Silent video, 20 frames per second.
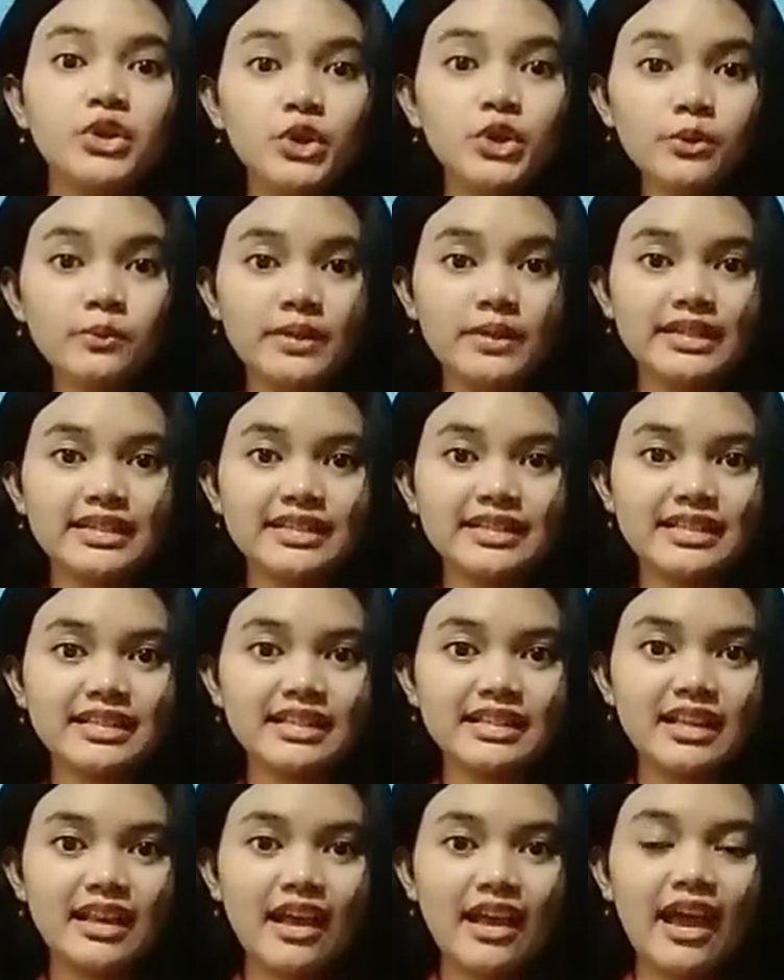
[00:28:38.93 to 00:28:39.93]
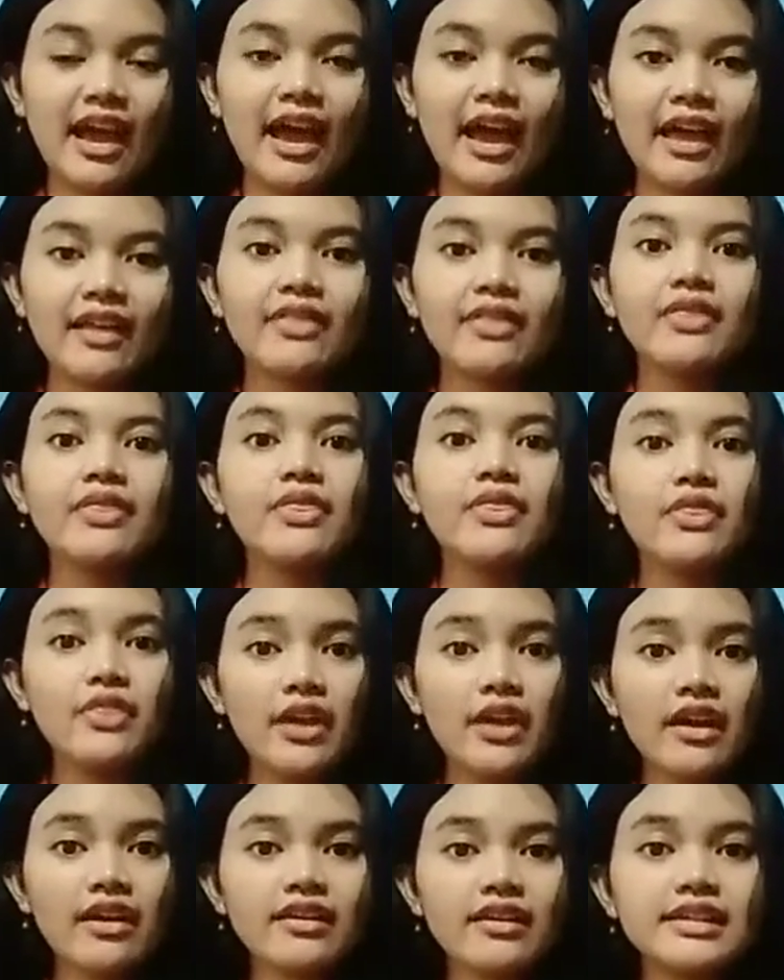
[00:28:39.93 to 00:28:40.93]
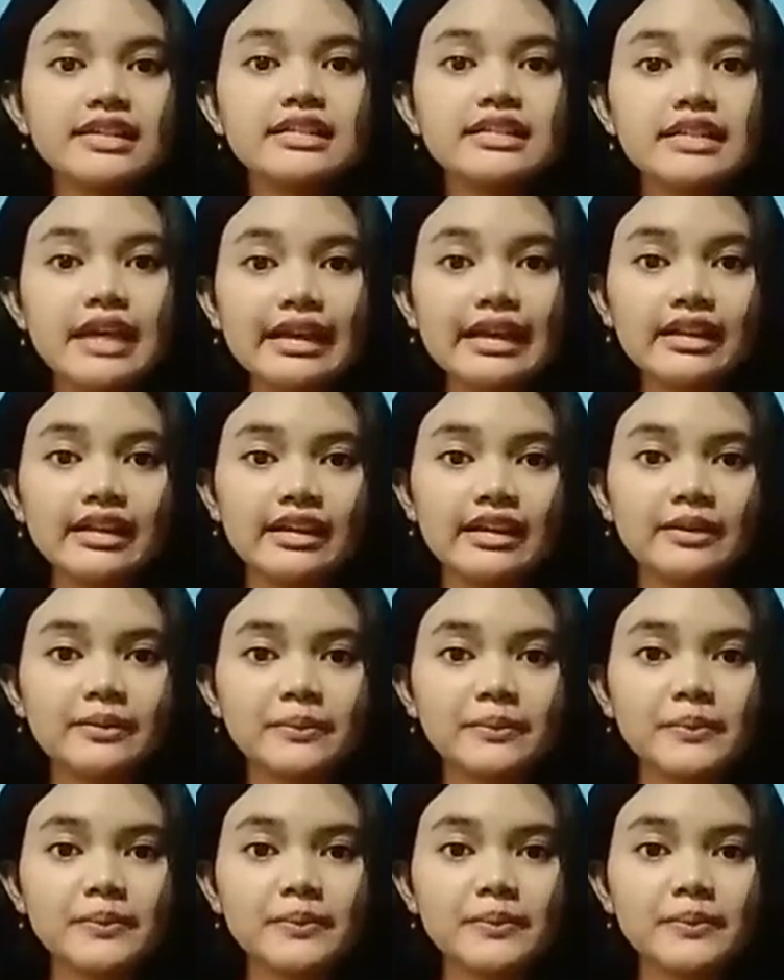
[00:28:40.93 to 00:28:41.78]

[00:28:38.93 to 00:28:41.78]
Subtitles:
humans and their dealing